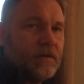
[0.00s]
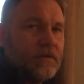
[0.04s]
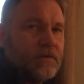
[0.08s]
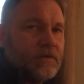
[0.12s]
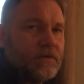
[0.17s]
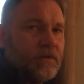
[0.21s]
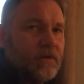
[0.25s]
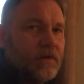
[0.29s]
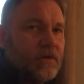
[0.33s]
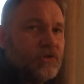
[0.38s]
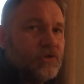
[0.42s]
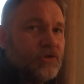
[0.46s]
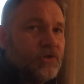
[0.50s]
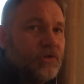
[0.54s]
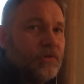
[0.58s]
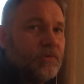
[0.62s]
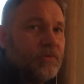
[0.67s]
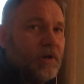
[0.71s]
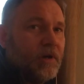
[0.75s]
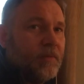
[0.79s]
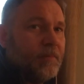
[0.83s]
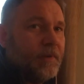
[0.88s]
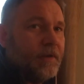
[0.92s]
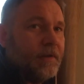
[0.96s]
So I'll show you
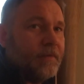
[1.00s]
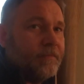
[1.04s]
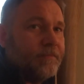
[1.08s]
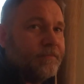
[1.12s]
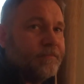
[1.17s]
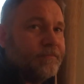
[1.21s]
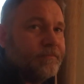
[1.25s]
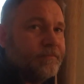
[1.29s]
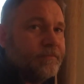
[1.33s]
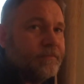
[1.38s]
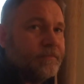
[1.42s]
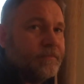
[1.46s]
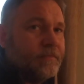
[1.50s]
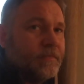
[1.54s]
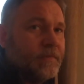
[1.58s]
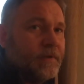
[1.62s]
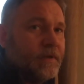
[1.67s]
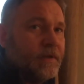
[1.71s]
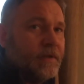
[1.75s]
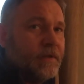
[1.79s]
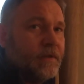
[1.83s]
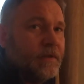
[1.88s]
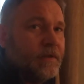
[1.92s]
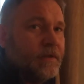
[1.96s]
what I mean.
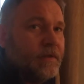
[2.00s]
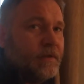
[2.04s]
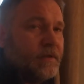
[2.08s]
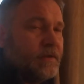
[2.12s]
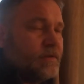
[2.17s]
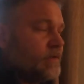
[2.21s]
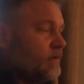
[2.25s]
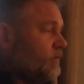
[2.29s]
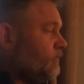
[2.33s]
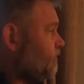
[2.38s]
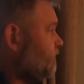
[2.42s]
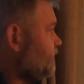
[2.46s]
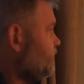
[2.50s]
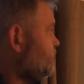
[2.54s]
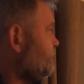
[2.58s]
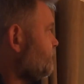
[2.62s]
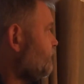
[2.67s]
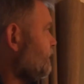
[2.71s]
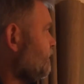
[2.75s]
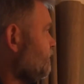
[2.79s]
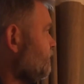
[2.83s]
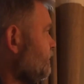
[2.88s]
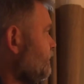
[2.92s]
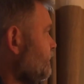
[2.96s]
So
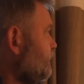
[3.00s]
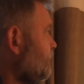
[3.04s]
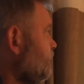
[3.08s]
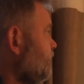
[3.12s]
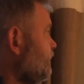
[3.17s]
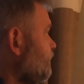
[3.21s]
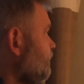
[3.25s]
first thing we're going to